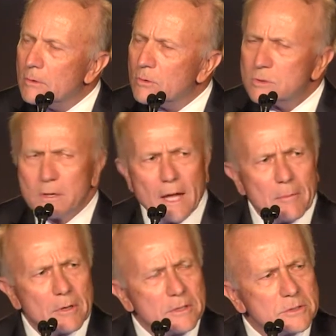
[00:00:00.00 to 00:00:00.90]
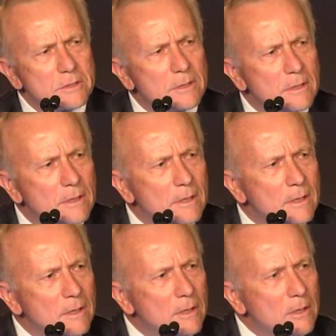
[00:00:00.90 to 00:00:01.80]
Those are anomalies.
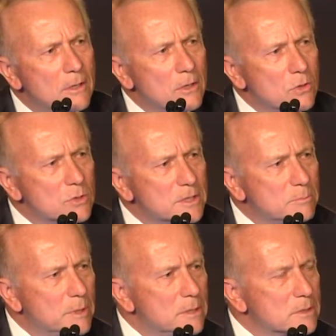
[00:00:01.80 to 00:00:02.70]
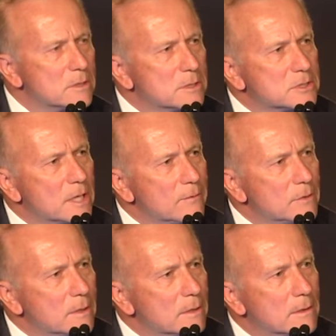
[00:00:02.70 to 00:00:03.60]
Usually, speed doesn't lead to
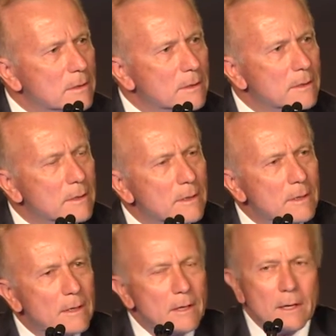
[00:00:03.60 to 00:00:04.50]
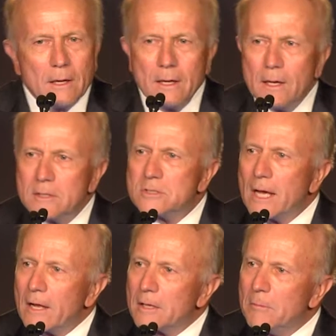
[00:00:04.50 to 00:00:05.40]
safety, and
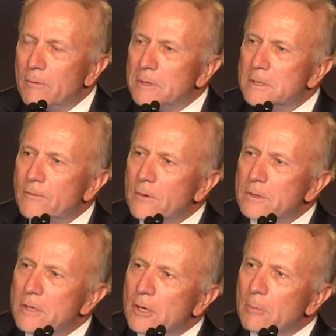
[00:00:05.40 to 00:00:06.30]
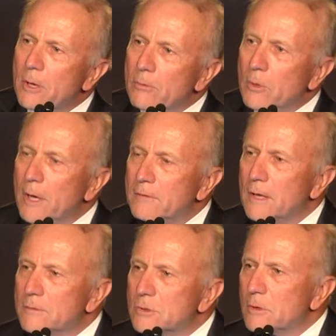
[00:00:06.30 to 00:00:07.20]
style can be very difficult in an airplane where you have to
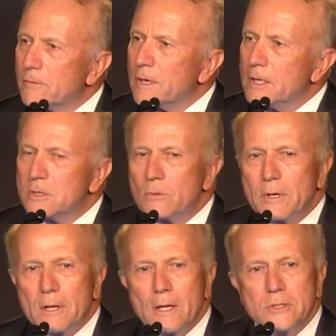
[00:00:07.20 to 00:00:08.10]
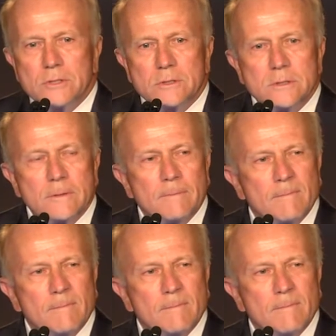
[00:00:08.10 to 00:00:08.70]
have certification regulations.